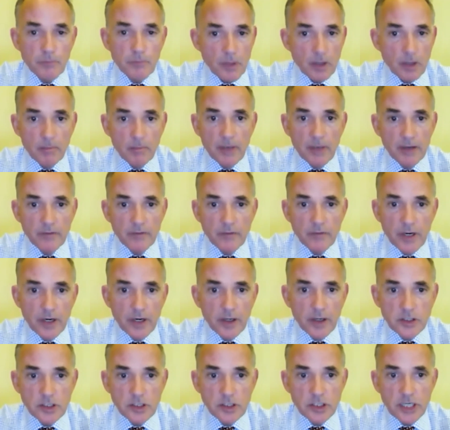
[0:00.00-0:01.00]
make various
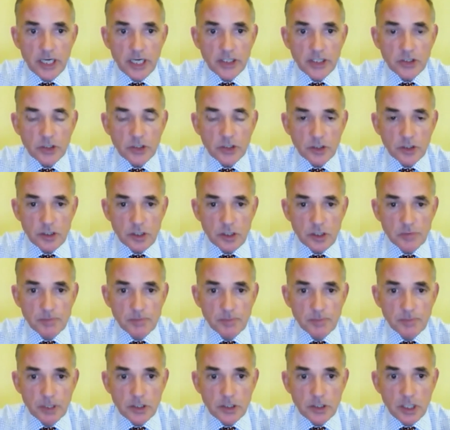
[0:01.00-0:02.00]
suggestions,
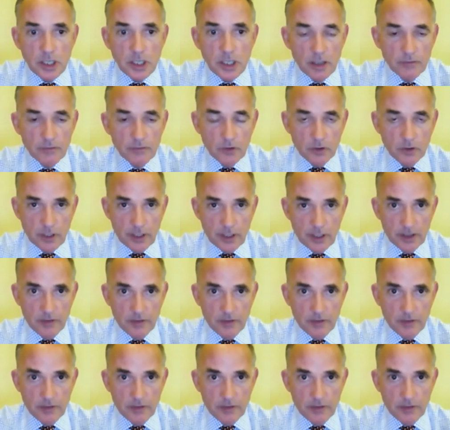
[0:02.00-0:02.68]
but I've got nothing